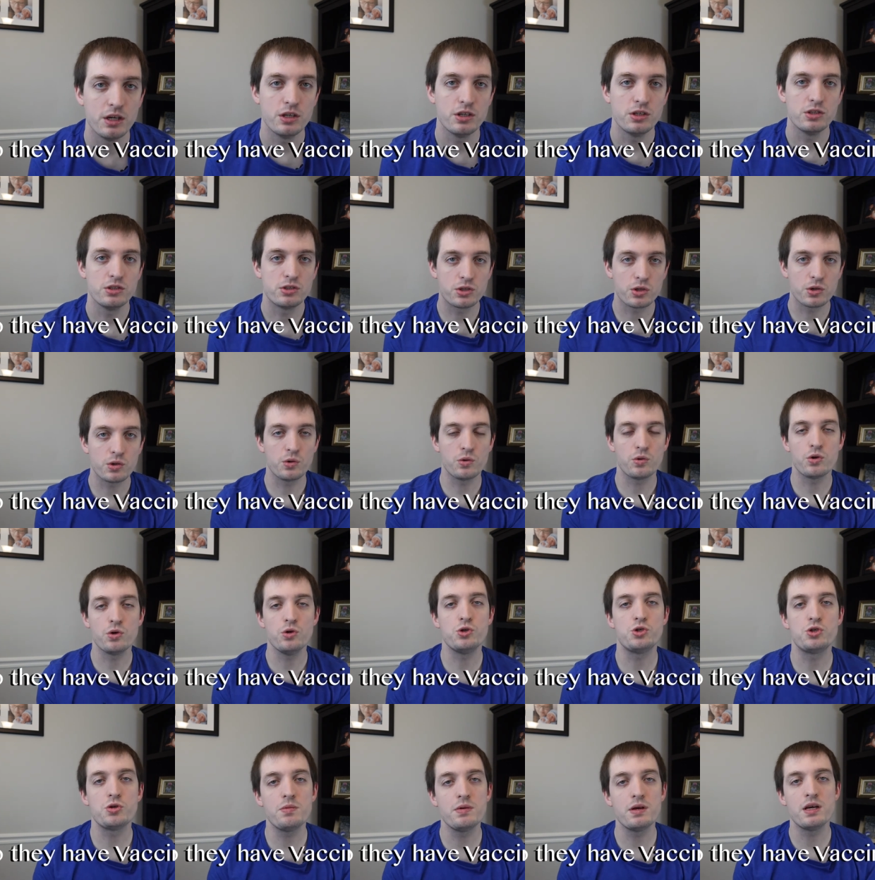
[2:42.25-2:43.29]
So you
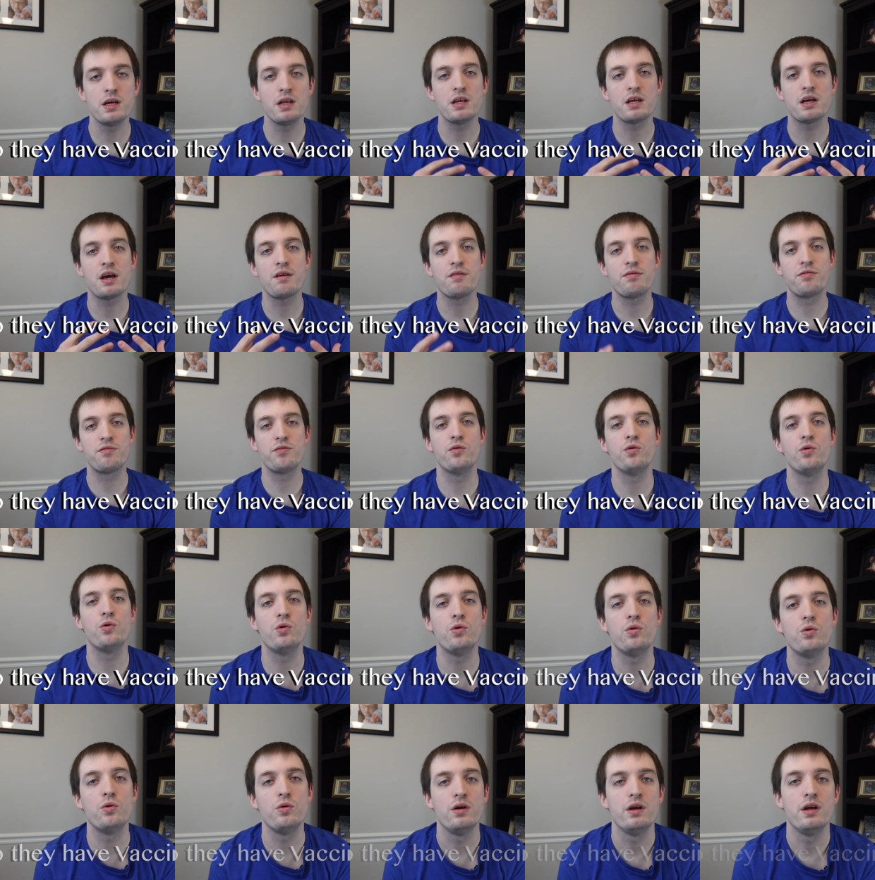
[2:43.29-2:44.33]
should be getting a
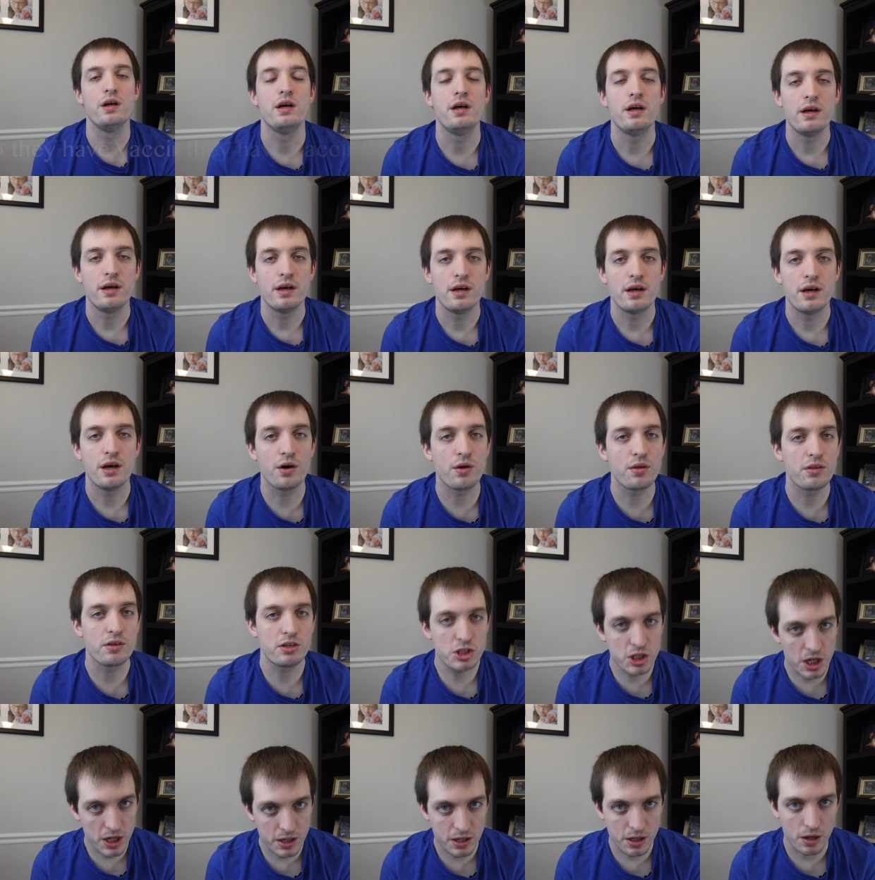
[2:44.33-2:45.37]
full health
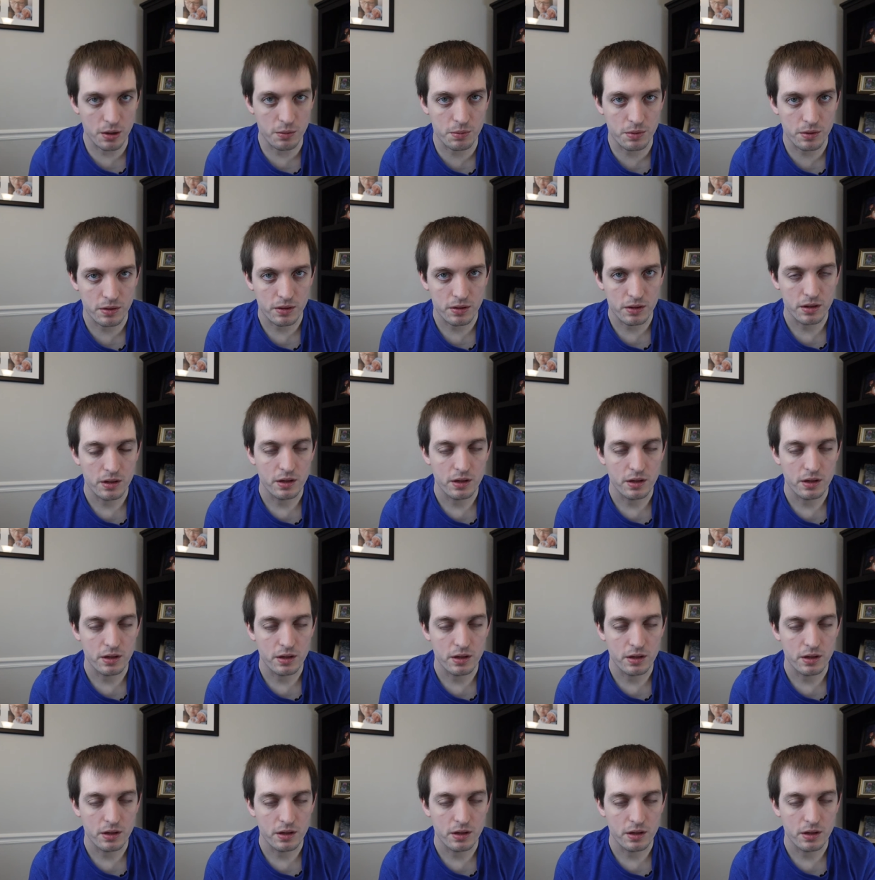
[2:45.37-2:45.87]
checkup,